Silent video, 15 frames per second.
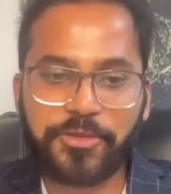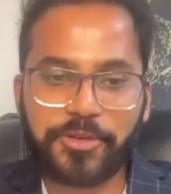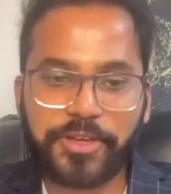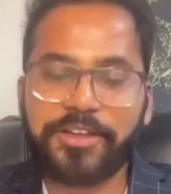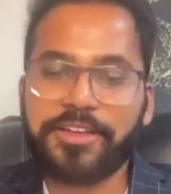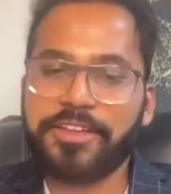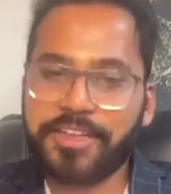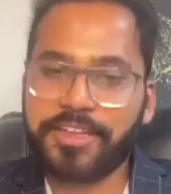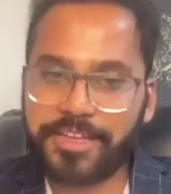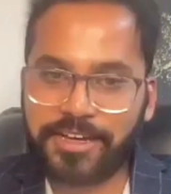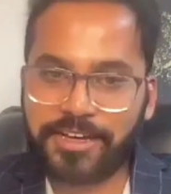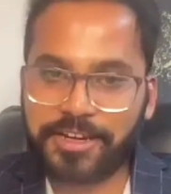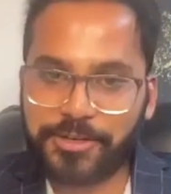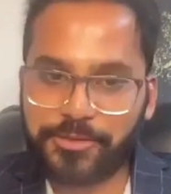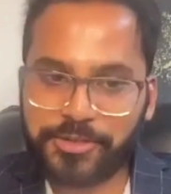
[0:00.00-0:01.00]
yeah,
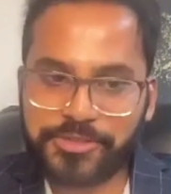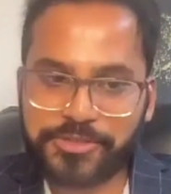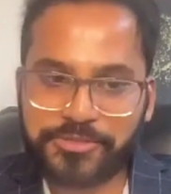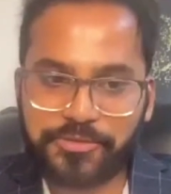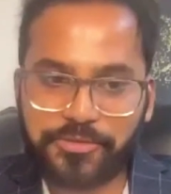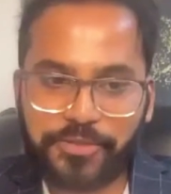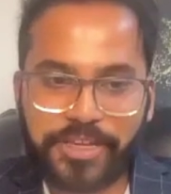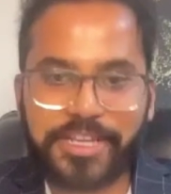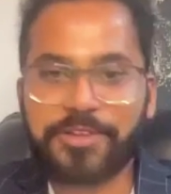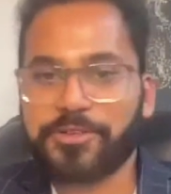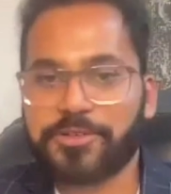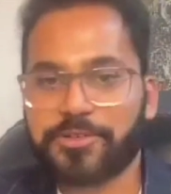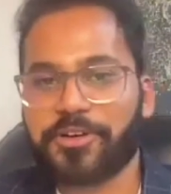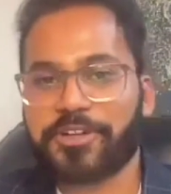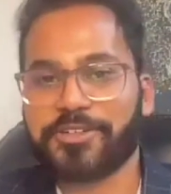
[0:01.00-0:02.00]
it was very
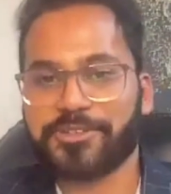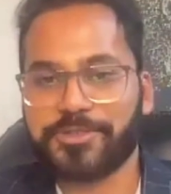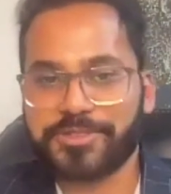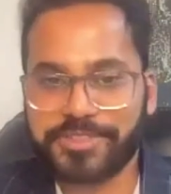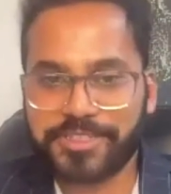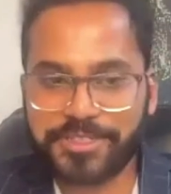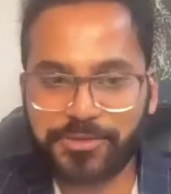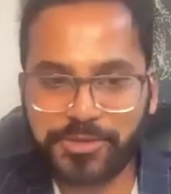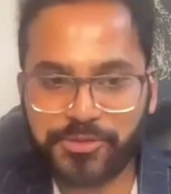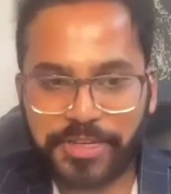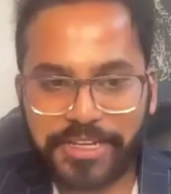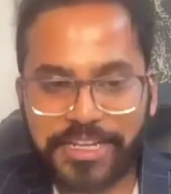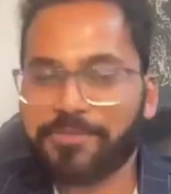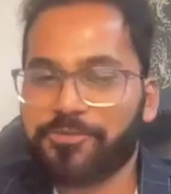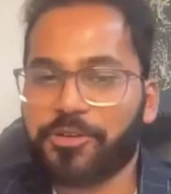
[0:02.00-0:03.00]
good talking to you, sir. It was
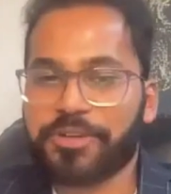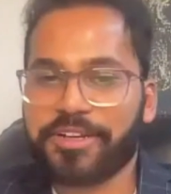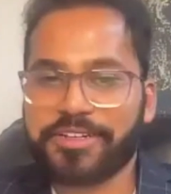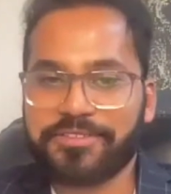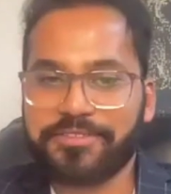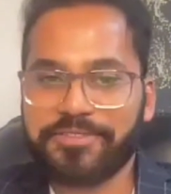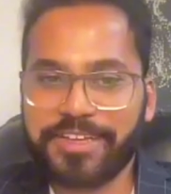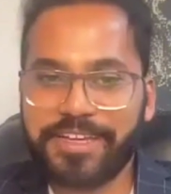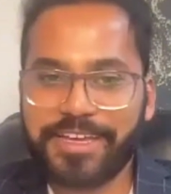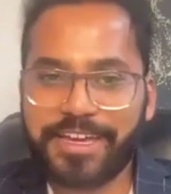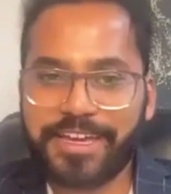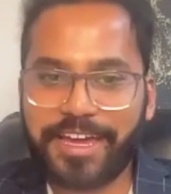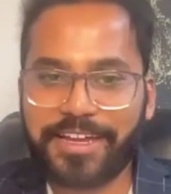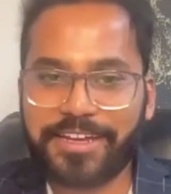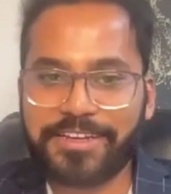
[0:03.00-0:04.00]
very informative,
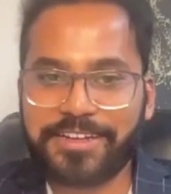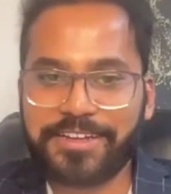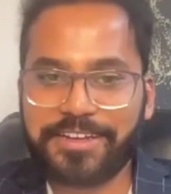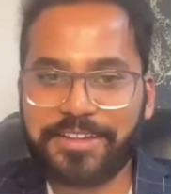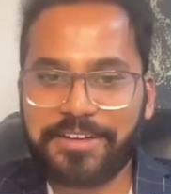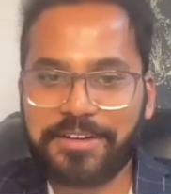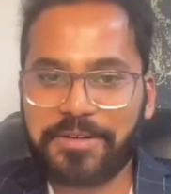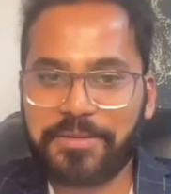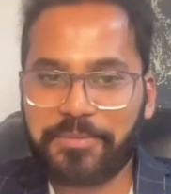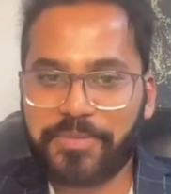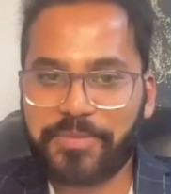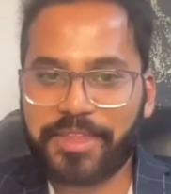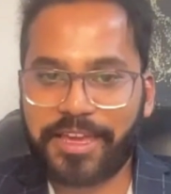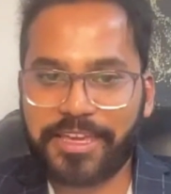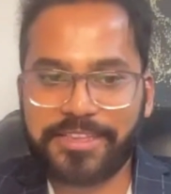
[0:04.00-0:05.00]
and
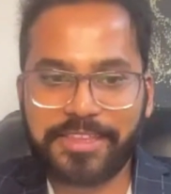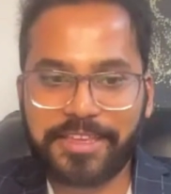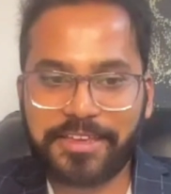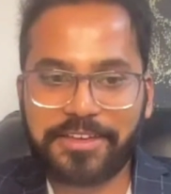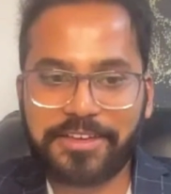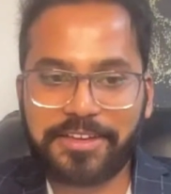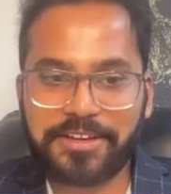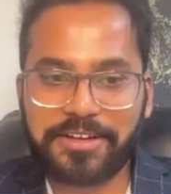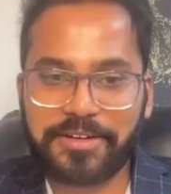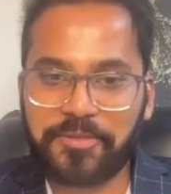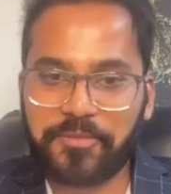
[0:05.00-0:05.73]
I think